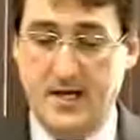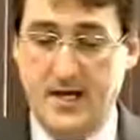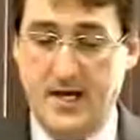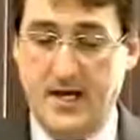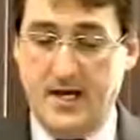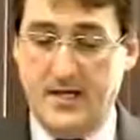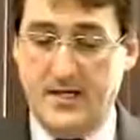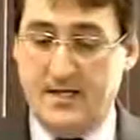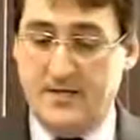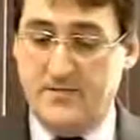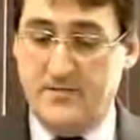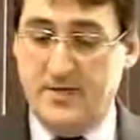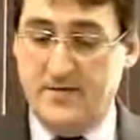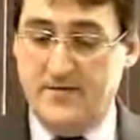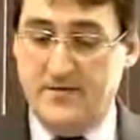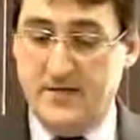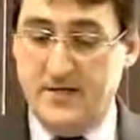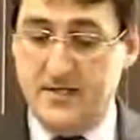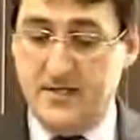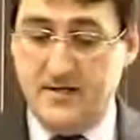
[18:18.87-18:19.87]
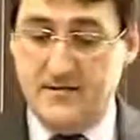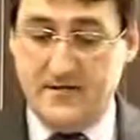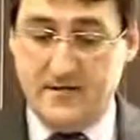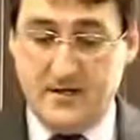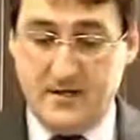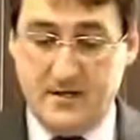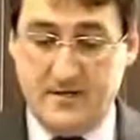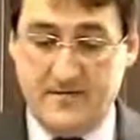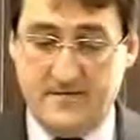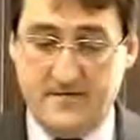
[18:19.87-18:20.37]
And it's been very
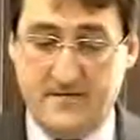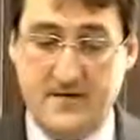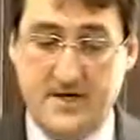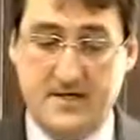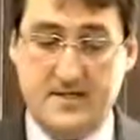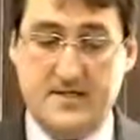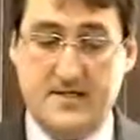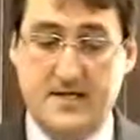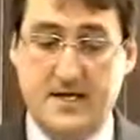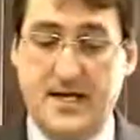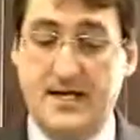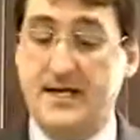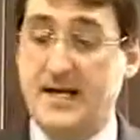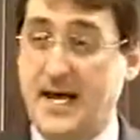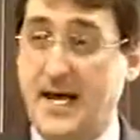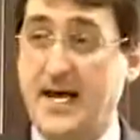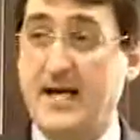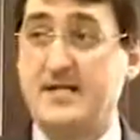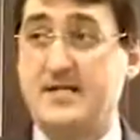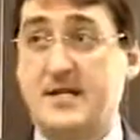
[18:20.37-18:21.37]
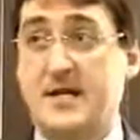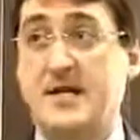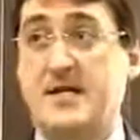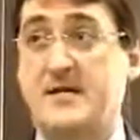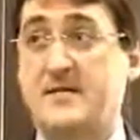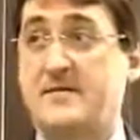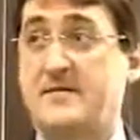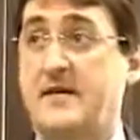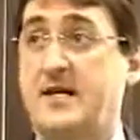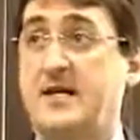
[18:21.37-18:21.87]
difficult for us, and it has taken
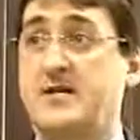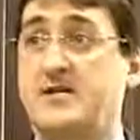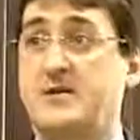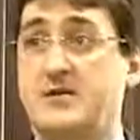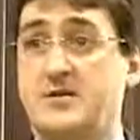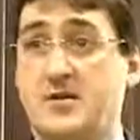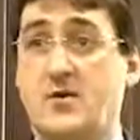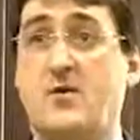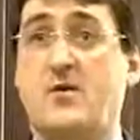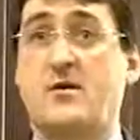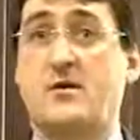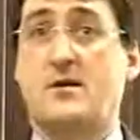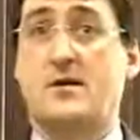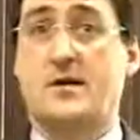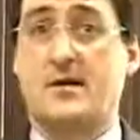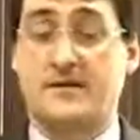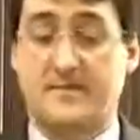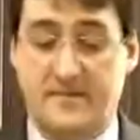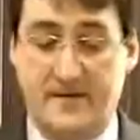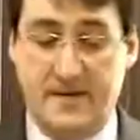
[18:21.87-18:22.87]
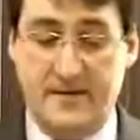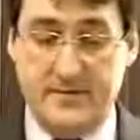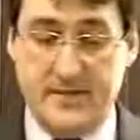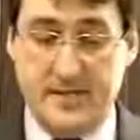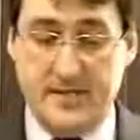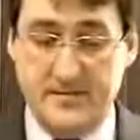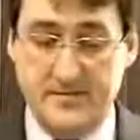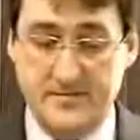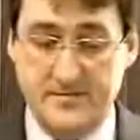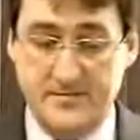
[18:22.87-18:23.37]
a financial toll on our family.
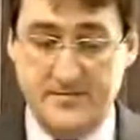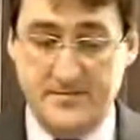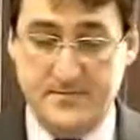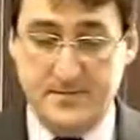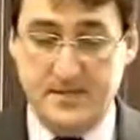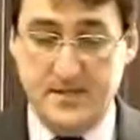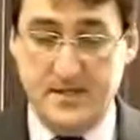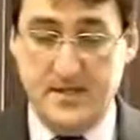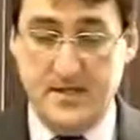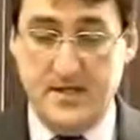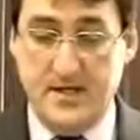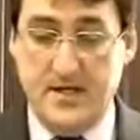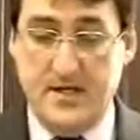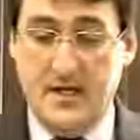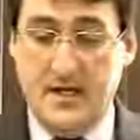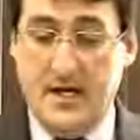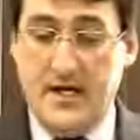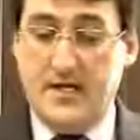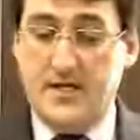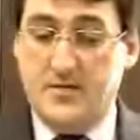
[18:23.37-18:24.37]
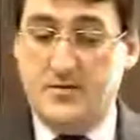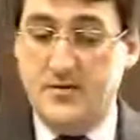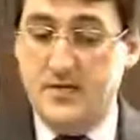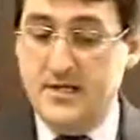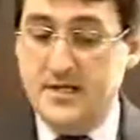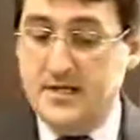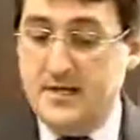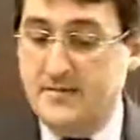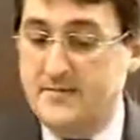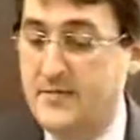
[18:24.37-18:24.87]
And it's really
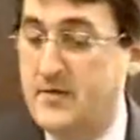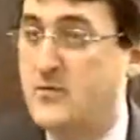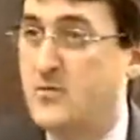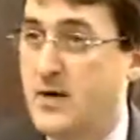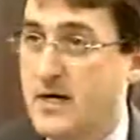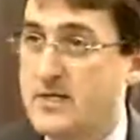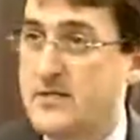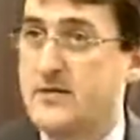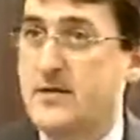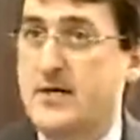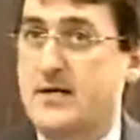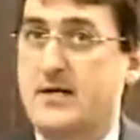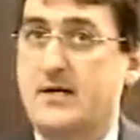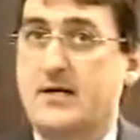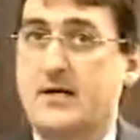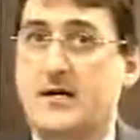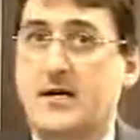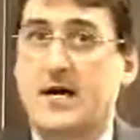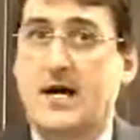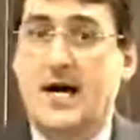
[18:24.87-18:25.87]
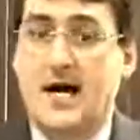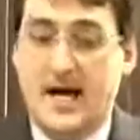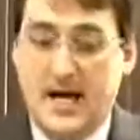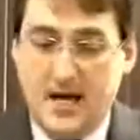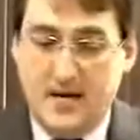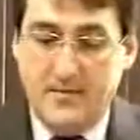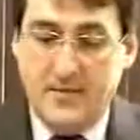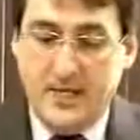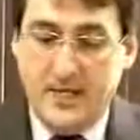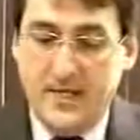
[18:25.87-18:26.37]
left me wondering
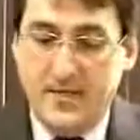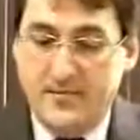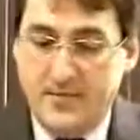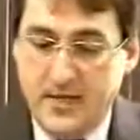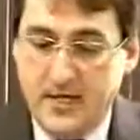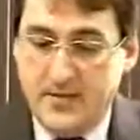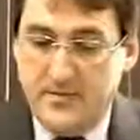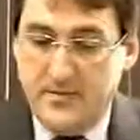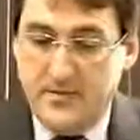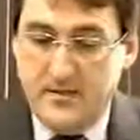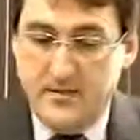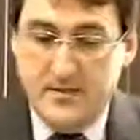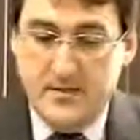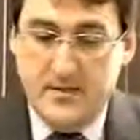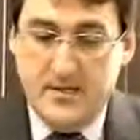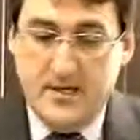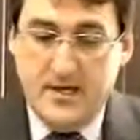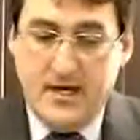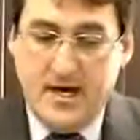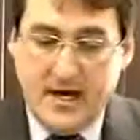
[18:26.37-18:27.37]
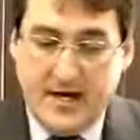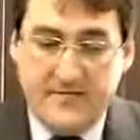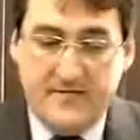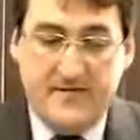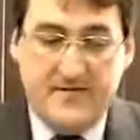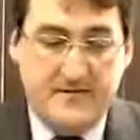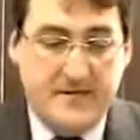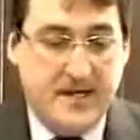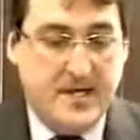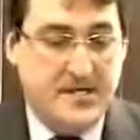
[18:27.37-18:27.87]
how many people have
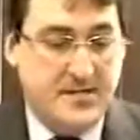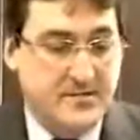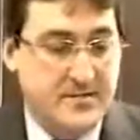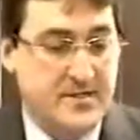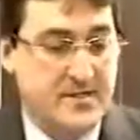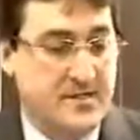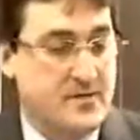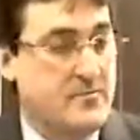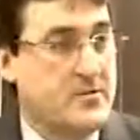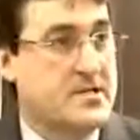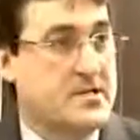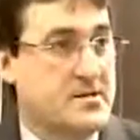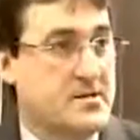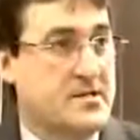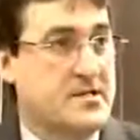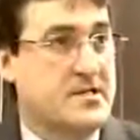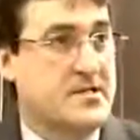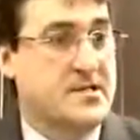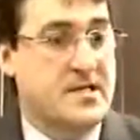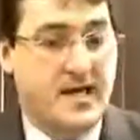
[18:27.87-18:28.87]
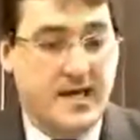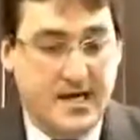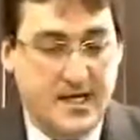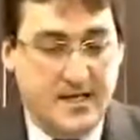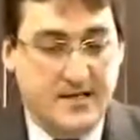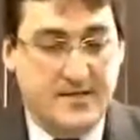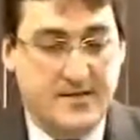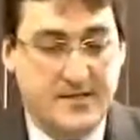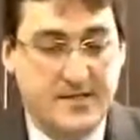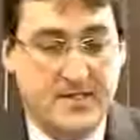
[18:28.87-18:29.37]
the flexibility and resources to
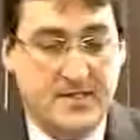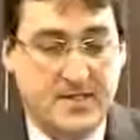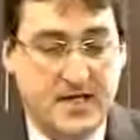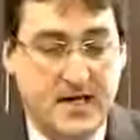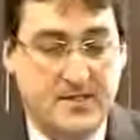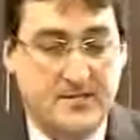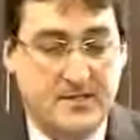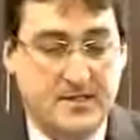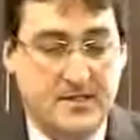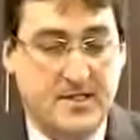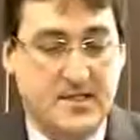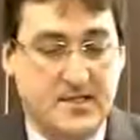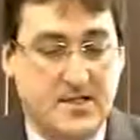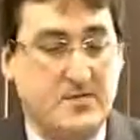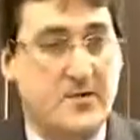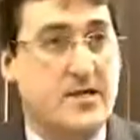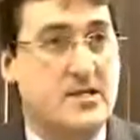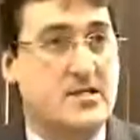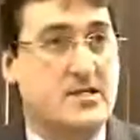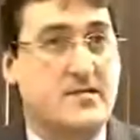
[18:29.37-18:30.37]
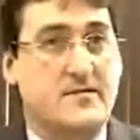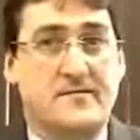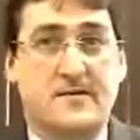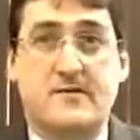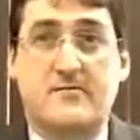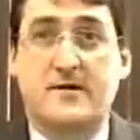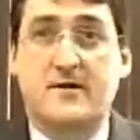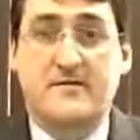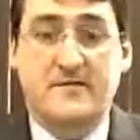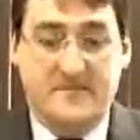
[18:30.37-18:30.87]
handle this type of situation if they
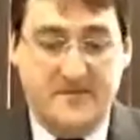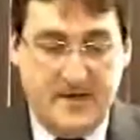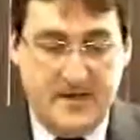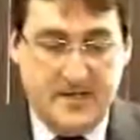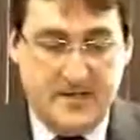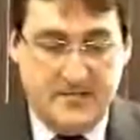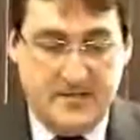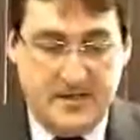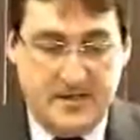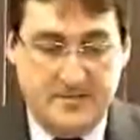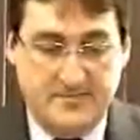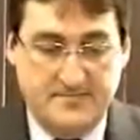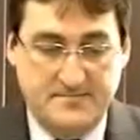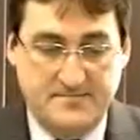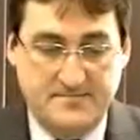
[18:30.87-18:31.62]
were ever faced with it.